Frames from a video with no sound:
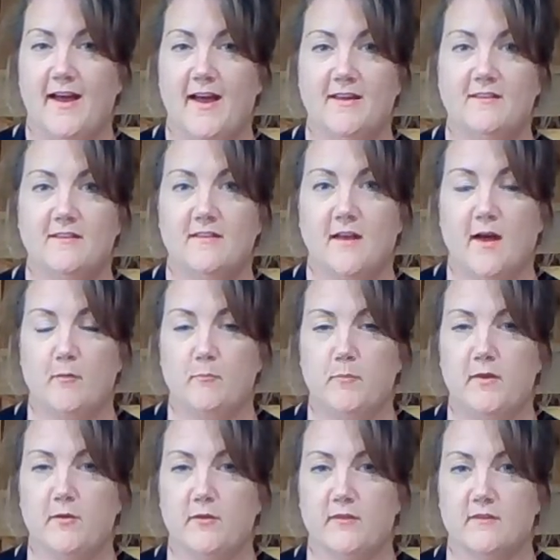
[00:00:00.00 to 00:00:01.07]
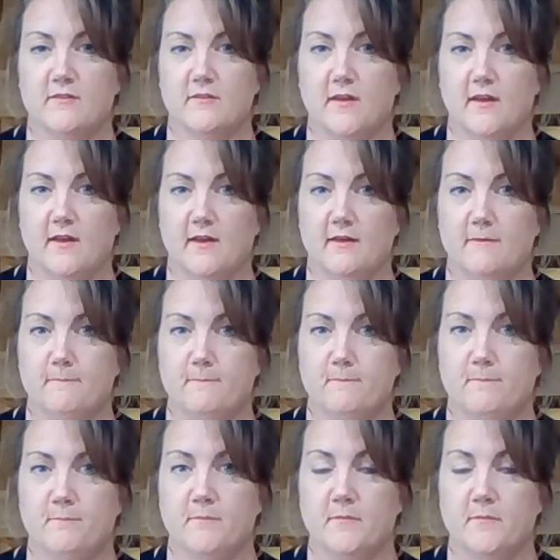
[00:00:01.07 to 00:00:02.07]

I did not peel the skin.